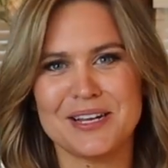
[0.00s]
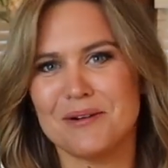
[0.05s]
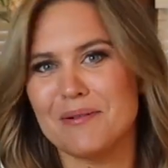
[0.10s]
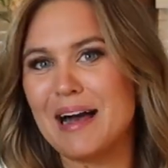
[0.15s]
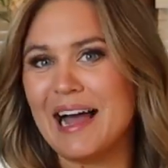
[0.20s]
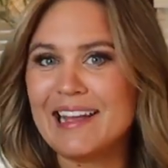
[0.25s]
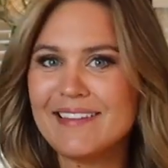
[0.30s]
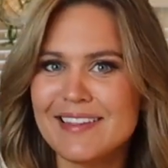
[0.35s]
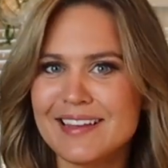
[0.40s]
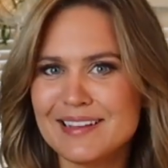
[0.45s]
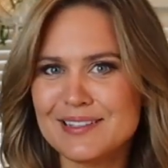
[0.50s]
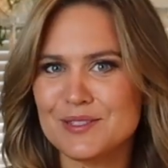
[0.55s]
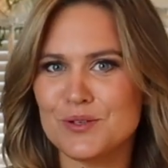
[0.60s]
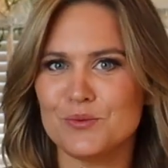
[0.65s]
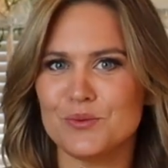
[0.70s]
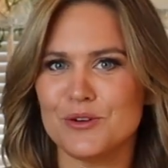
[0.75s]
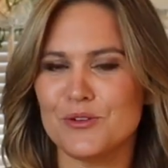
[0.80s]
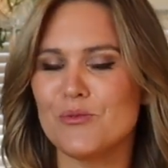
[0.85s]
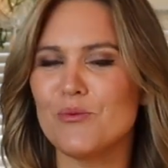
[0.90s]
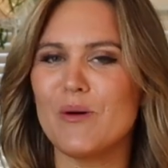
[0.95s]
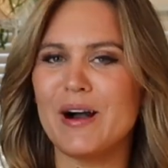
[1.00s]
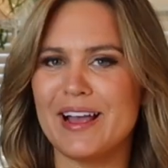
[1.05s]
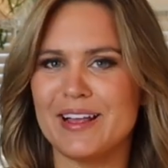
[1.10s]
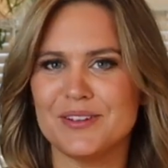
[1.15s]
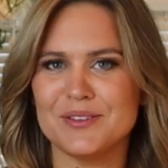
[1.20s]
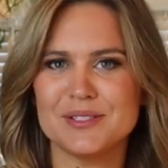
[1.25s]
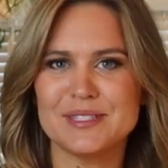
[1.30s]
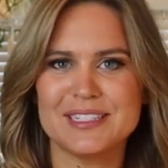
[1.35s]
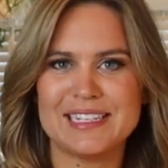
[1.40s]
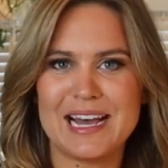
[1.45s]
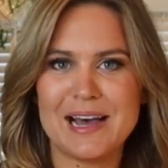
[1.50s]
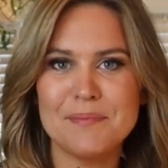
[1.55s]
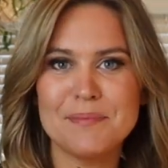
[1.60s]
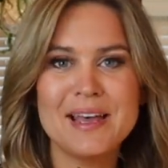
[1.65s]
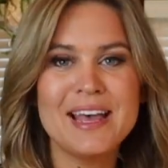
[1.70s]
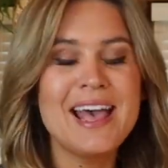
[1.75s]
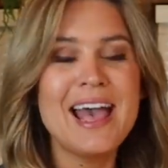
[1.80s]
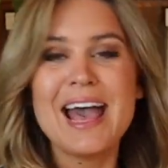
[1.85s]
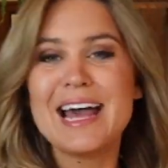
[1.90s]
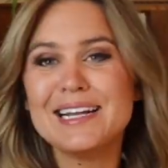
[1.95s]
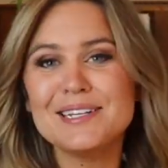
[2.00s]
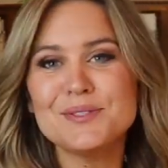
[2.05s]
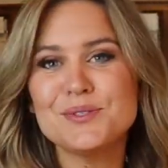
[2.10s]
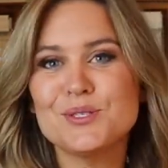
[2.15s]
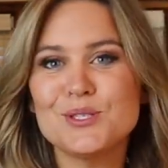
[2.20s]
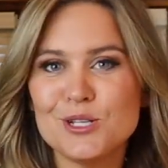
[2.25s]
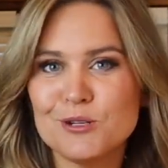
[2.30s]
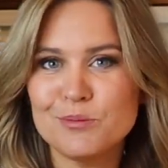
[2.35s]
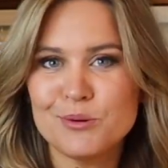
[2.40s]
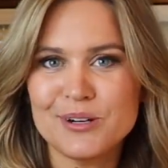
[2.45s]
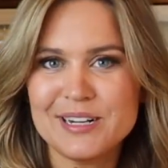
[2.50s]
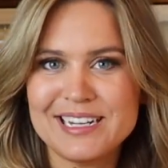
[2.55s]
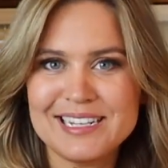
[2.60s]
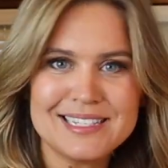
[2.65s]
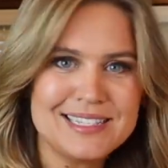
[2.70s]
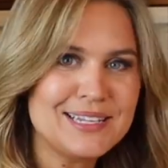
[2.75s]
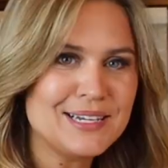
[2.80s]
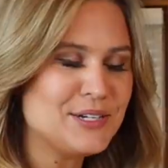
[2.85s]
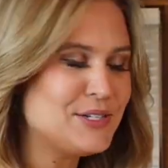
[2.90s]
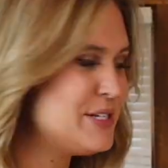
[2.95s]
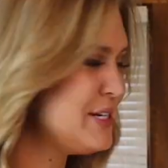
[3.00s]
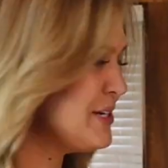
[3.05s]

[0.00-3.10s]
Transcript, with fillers: so I think it's a worthwhile step, and it's super easy to